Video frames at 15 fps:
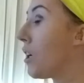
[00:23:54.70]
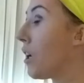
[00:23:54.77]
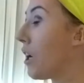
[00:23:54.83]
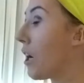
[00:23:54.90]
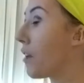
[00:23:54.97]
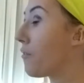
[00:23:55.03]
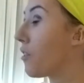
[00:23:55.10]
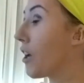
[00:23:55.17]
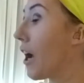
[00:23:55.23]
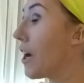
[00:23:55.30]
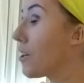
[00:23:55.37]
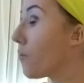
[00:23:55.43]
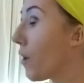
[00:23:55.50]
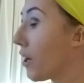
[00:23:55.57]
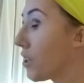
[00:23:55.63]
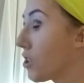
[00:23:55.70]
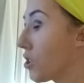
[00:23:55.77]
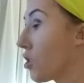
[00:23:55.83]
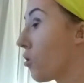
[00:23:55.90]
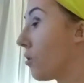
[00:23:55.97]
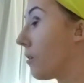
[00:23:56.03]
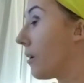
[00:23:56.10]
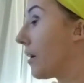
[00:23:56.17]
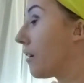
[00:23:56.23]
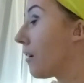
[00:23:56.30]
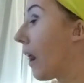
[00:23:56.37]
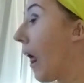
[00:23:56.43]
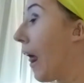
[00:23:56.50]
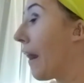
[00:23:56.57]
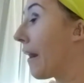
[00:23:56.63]
And if you guys want a tutorial
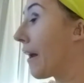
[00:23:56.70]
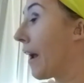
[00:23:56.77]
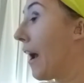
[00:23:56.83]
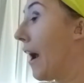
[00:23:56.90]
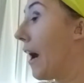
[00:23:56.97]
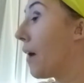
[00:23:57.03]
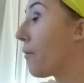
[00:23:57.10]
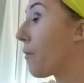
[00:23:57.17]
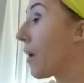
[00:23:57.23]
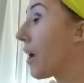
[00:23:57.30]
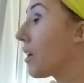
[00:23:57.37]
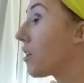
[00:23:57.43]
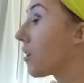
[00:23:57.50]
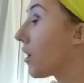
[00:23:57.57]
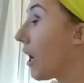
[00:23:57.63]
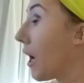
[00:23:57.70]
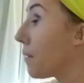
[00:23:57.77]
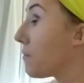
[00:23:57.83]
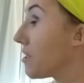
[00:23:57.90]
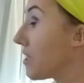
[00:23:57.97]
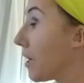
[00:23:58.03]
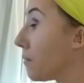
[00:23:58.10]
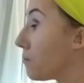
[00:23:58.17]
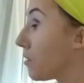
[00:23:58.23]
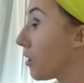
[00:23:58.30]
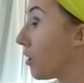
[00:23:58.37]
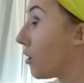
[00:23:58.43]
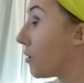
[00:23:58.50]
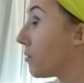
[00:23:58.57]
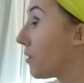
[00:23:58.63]
on a cat wing, comment down
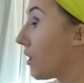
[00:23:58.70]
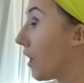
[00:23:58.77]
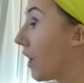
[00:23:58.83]
below.